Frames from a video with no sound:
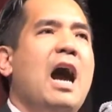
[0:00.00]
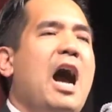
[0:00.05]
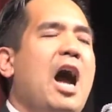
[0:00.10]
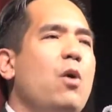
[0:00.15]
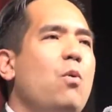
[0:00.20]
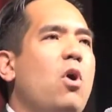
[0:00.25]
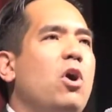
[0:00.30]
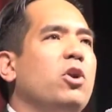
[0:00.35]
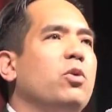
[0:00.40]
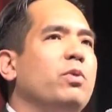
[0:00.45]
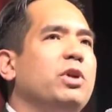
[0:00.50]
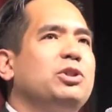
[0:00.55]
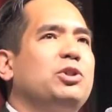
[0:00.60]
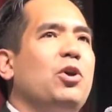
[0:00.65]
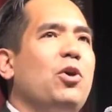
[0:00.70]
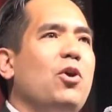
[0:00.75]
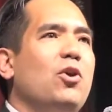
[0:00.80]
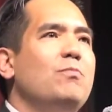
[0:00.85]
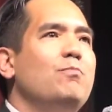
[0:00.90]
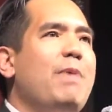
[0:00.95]
I want to
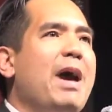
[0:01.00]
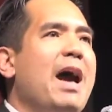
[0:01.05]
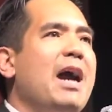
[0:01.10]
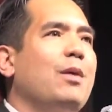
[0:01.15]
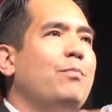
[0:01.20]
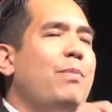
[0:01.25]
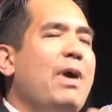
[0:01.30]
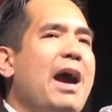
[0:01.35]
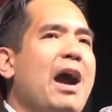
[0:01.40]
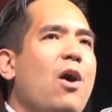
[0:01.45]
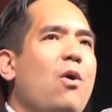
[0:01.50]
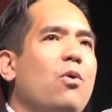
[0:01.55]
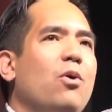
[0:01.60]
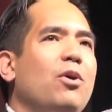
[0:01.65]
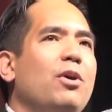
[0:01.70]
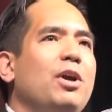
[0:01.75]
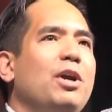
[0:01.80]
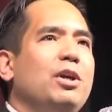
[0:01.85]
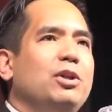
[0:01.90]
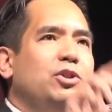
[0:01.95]
return back
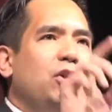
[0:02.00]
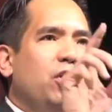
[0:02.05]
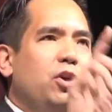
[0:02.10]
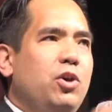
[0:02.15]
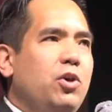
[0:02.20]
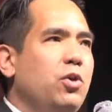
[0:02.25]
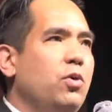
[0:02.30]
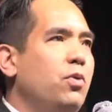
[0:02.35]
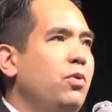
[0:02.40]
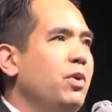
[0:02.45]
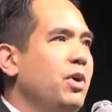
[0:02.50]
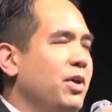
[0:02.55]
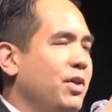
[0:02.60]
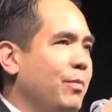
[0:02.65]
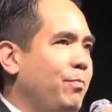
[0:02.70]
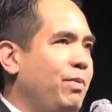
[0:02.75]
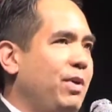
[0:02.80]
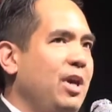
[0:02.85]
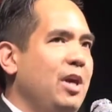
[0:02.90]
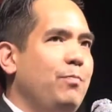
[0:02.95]
power to you,
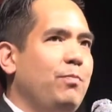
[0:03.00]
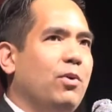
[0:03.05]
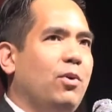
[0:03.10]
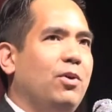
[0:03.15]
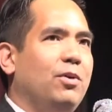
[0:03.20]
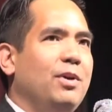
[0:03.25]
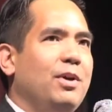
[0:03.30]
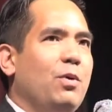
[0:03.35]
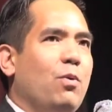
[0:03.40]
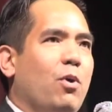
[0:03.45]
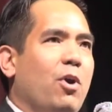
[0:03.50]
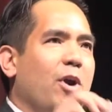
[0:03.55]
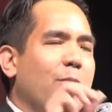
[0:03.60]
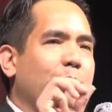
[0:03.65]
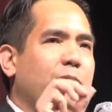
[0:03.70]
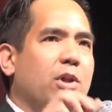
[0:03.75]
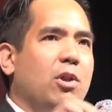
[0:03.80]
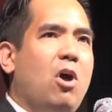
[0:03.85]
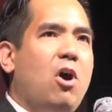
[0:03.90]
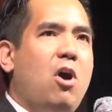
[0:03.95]
the people, where
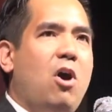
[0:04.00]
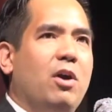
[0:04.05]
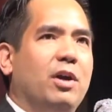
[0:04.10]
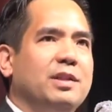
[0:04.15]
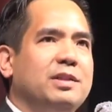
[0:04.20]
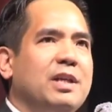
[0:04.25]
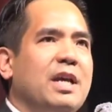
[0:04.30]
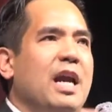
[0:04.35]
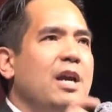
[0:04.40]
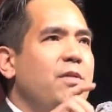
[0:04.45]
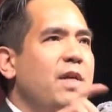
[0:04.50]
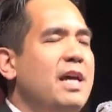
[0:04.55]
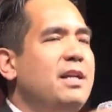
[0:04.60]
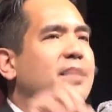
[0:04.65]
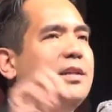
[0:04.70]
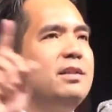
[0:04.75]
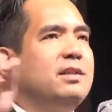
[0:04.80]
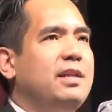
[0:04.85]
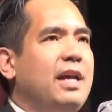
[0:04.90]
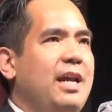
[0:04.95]
it belongs, and
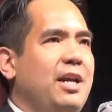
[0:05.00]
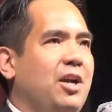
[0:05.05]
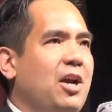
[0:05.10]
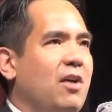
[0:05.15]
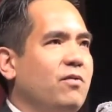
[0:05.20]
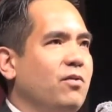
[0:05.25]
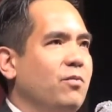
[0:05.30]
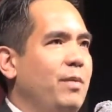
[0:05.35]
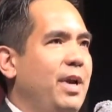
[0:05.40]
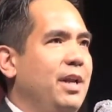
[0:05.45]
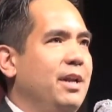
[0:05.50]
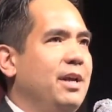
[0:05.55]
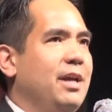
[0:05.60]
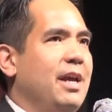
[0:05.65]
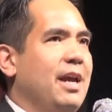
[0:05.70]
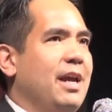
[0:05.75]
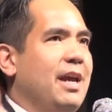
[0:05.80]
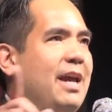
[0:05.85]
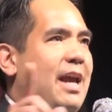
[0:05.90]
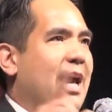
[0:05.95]
then to state
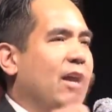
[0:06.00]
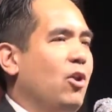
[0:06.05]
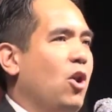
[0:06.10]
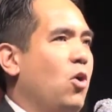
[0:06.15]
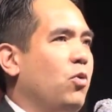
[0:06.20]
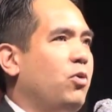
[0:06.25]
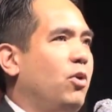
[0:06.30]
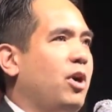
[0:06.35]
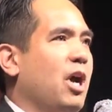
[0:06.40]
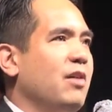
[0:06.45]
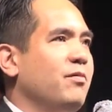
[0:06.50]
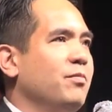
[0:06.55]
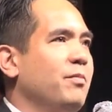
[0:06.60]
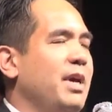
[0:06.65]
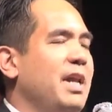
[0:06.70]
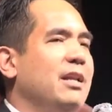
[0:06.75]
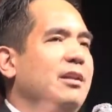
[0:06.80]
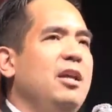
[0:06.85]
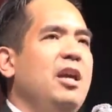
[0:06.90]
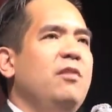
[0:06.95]
government and local
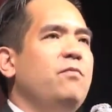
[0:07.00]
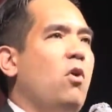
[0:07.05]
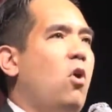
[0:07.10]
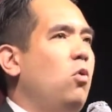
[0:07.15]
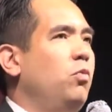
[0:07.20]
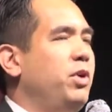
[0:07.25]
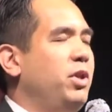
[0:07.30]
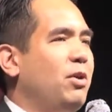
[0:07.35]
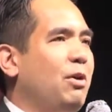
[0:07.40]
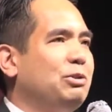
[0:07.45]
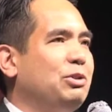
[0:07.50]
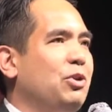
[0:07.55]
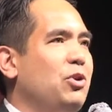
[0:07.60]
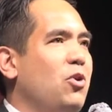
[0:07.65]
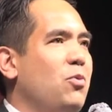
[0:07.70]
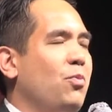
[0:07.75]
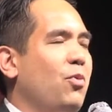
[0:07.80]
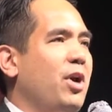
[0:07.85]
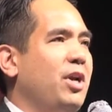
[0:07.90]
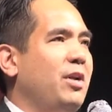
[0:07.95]
government, and leave only those
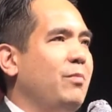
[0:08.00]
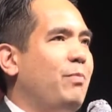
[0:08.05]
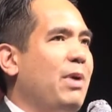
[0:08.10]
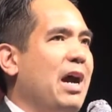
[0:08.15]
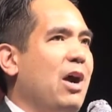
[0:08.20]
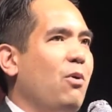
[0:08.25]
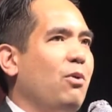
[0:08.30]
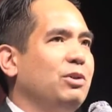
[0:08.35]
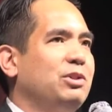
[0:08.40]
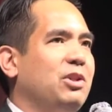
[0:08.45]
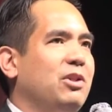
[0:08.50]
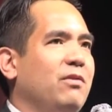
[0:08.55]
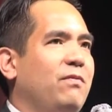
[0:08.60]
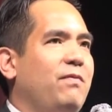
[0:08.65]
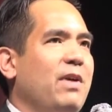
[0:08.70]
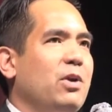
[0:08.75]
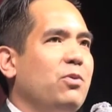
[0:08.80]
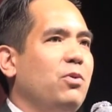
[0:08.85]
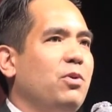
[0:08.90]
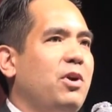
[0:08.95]
enumerated powers to the
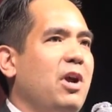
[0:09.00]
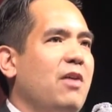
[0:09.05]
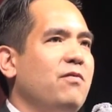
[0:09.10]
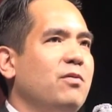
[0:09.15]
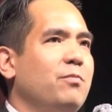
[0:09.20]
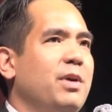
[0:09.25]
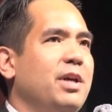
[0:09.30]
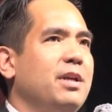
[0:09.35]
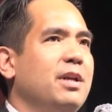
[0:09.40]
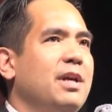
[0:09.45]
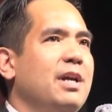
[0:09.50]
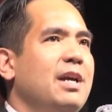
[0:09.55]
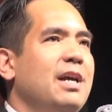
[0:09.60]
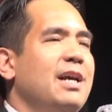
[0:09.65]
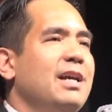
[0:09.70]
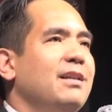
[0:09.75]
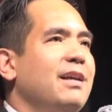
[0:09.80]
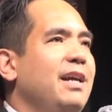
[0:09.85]
federal government.